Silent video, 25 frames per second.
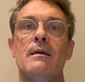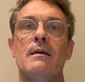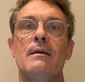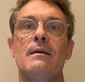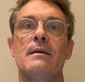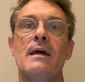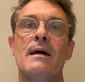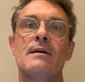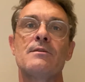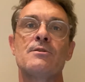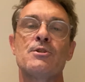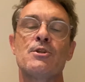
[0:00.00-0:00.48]

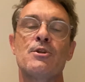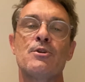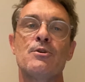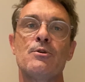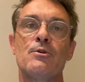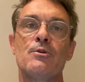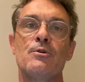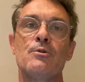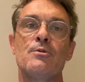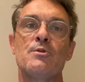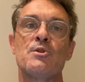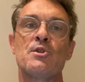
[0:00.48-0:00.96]
He had
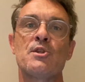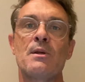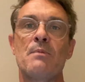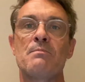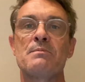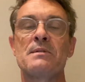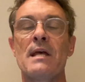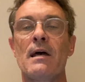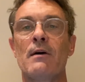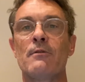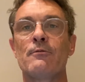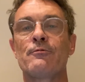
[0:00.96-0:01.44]
to
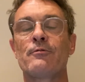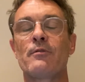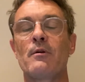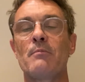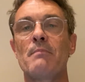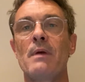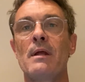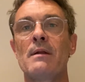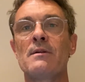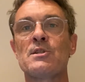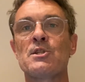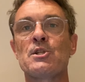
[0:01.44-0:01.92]
step down
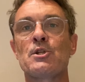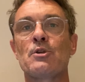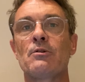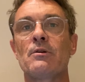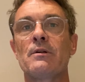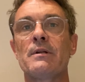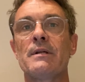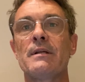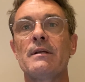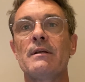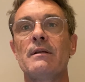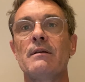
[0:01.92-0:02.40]
from
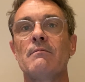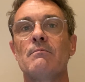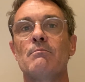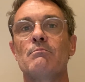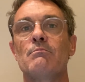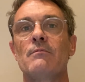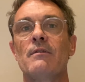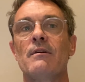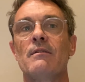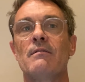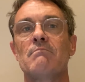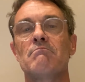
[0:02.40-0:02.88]
ministry
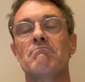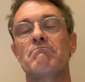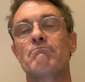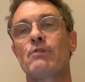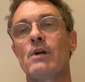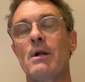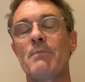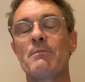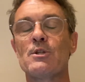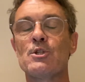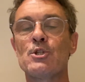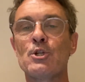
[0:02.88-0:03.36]

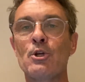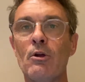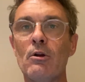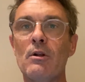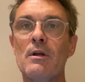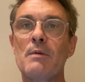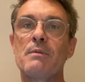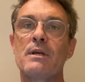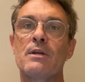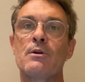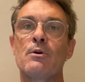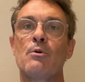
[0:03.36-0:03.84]

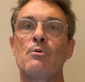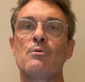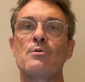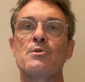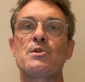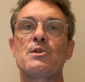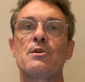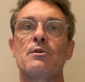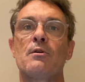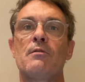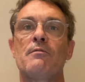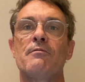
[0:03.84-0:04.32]
prematurely
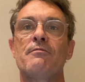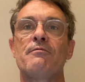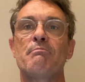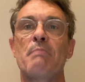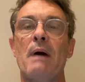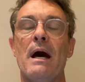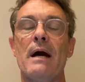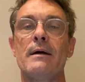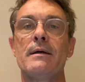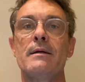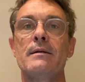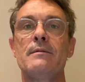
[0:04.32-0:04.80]
because of
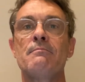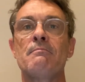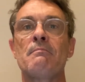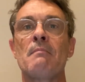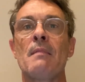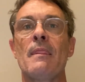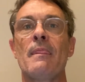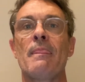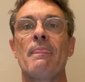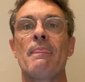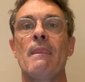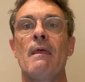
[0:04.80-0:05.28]
pain.
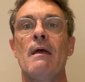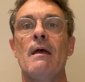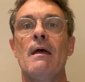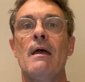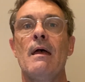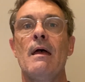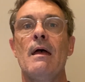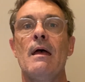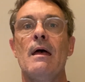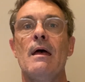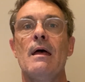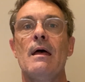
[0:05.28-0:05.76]

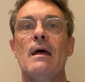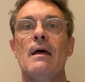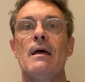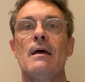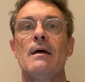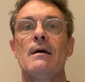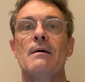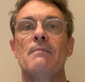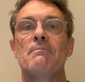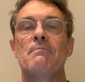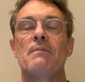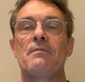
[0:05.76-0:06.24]

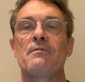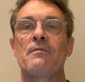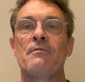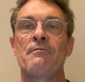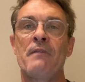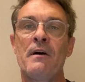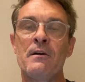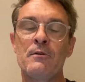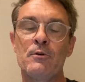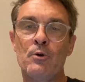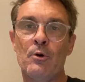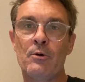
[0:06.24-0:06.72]
But the
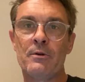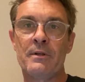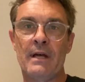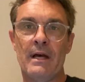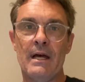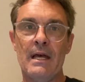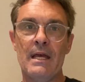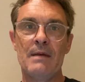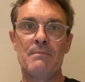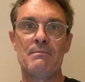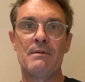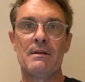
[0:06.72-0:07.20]
phone call
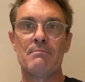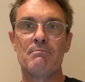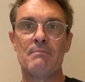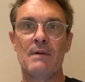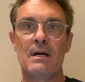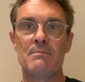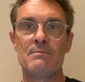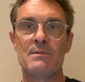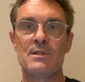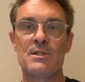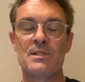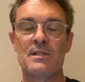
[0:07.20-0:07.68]
came and
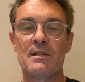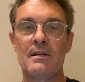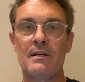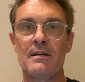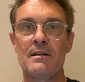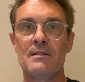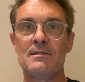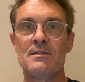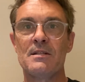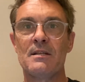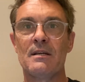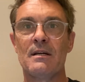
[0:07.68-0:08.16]
Mum
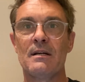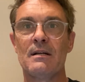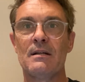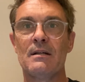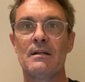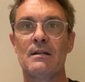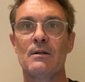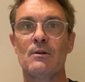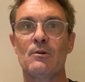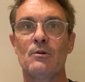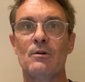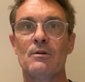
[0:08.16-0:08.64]
said,
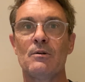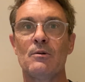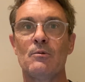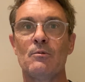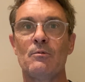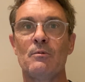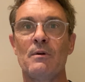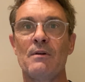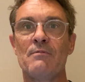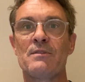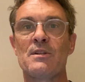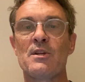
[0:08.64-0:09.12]

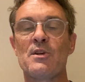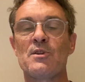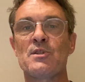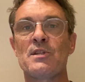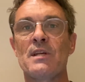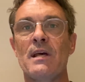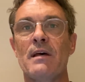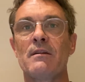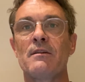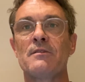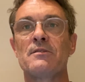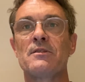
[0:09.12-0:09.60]
we've
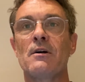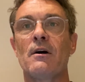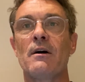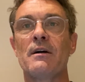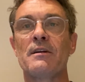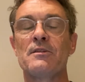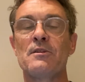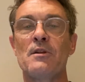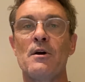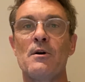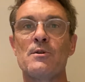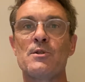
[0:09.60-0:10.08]
just had a
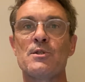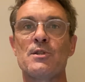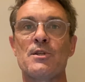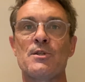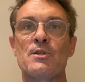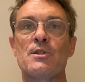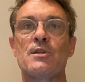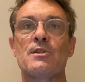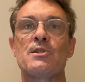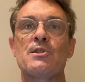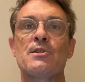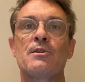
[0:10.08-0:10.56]

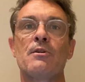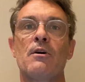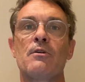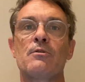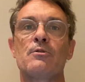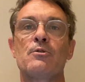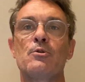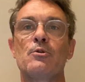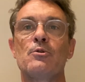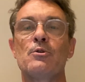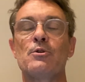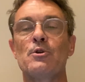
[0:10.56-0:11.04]
diagnosis. It's
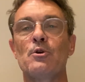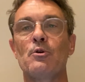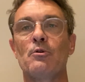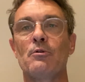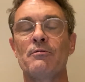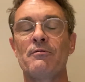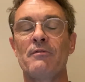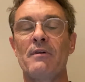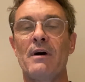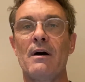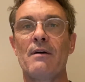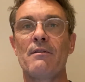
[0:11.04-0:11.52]
not good.
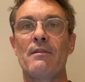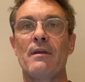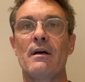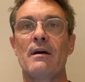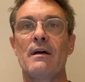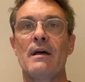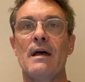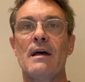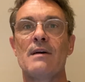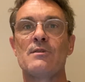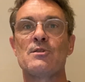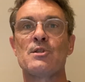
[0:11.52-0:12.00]
Your
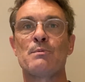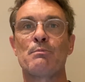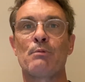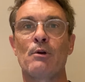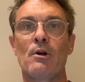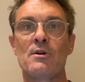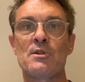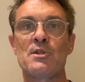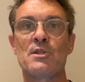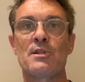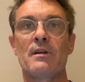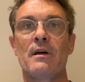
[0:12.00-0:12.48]
father has
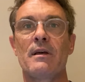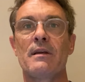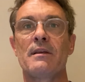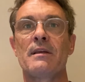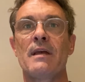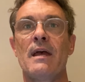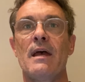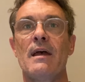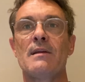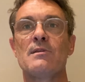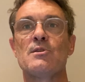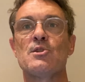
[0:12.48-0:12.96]
prostate
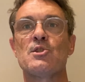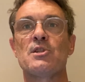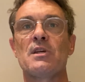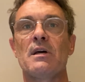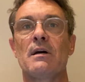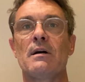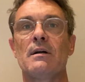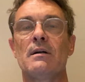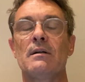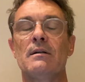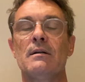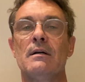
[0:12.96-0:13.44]

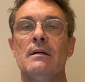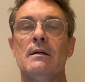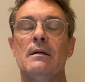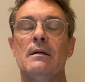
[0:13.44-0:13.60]
cancer.